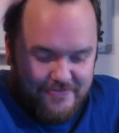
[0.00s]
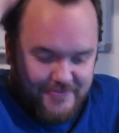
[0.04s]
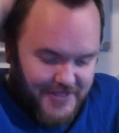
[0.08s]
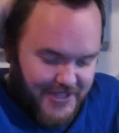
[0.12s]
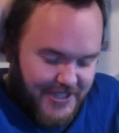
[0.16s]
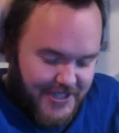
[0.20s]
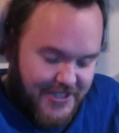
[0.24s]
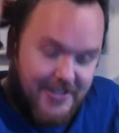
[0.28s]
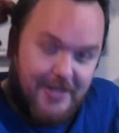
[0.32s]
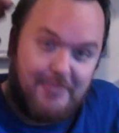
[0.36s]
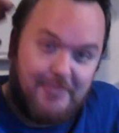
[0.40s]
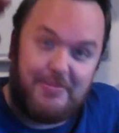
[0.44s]

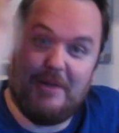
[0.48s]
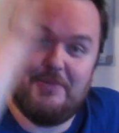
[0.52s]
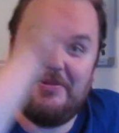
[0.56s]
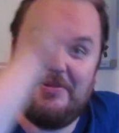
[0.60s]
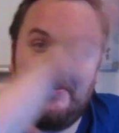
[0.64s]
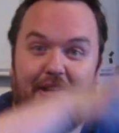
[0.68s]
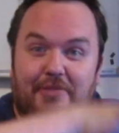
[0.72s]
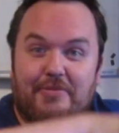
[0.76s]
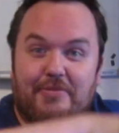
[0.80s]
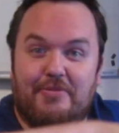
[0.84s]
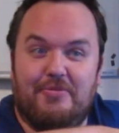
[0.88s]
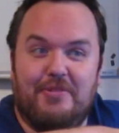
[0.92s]
so I'm
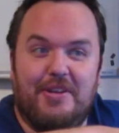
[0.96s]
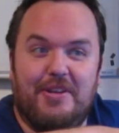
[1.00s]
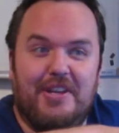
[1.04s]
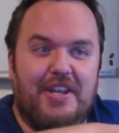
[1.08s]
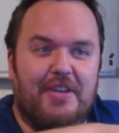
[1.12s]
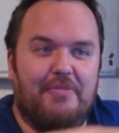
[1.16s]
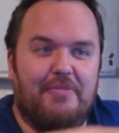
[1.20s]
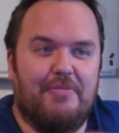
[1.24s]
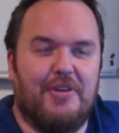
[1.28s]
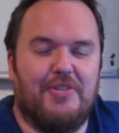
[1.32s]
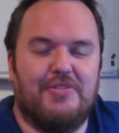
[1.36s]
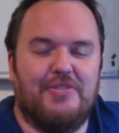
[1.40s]
probably going to be
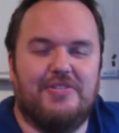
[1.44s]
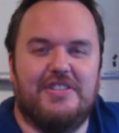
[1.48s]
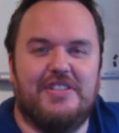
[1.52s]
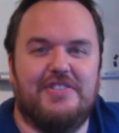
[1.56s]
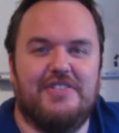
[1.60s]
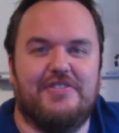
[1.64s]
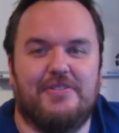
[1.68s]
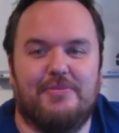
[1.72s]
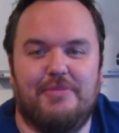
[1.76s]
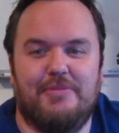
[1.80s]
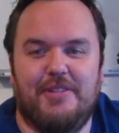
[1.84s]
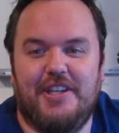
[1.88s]
reading
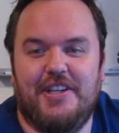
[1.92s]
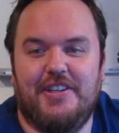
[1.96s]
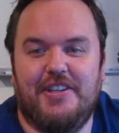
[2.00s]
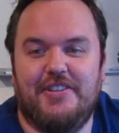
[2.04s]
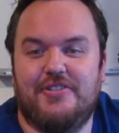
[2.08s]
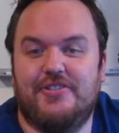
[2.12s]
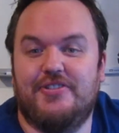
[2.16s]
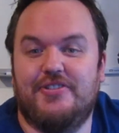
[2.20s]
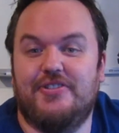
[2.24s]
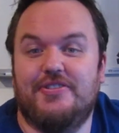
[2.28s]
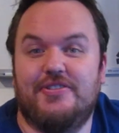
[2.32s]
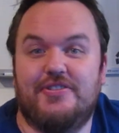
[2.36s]
mostly from
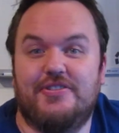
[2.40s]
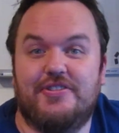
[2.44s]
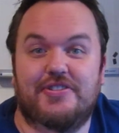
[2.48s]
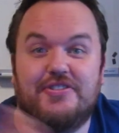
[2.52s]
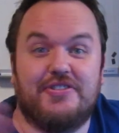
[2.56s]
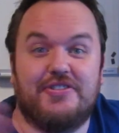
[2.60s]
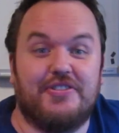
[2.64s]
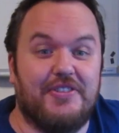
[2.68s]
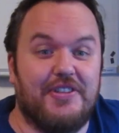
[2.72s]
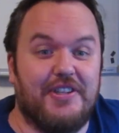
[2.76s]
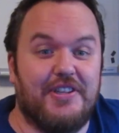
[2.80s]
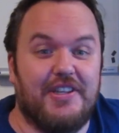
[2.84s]
this,
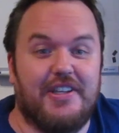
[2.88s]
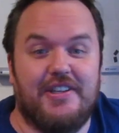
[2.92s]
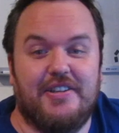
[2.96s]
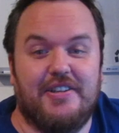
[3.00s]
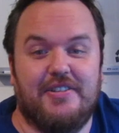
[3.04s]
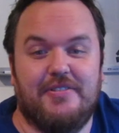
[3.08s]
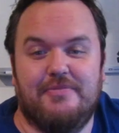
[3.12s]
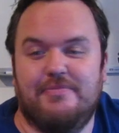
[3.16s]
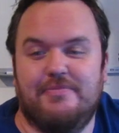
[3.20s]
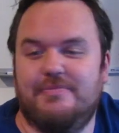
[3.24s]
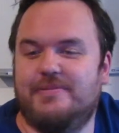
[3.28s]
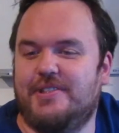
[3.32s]
just so you
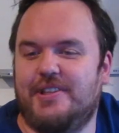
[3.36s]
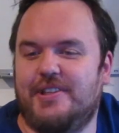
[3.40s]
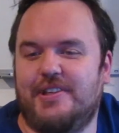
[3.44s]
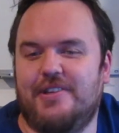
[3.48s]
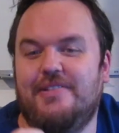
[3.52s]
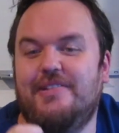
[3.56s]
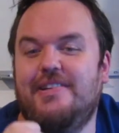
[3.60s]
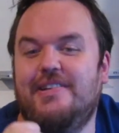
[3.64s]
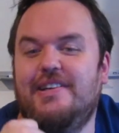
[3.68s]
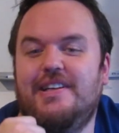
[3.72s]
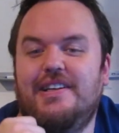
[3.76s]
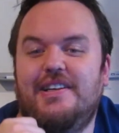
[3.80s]
know.
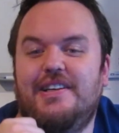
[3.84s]
So,